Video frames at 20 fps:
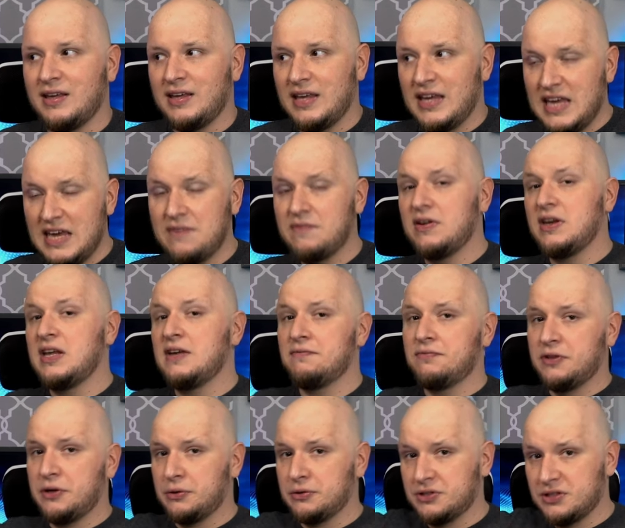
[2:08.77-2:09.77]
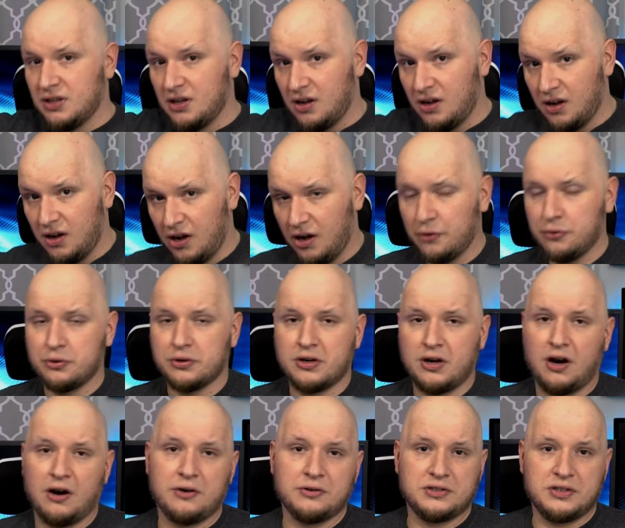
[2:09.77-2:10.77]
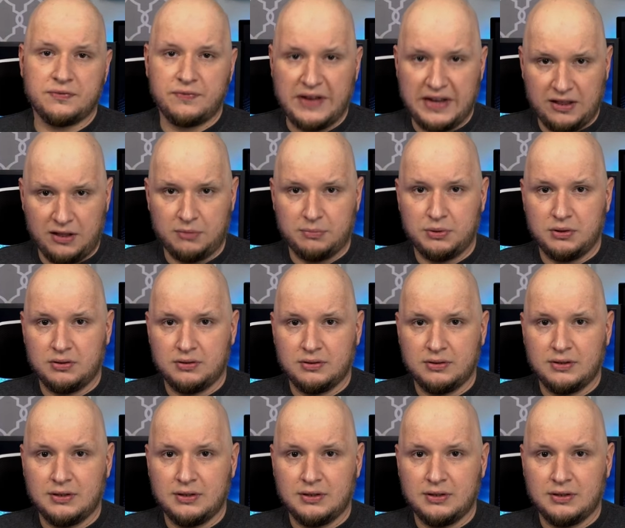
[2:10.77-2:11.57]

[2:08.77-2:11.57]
even if there's other cards available.